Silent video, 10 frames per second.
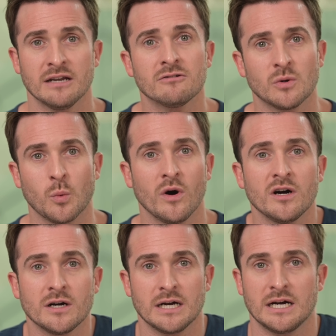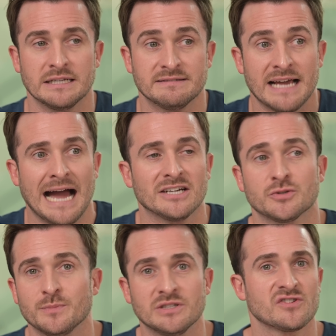I don't know what
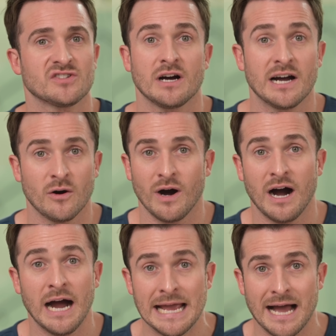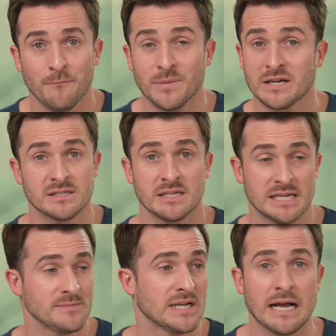attachment style I am because it
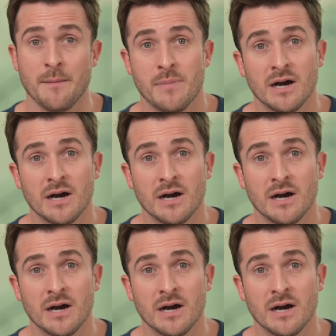seems like I'm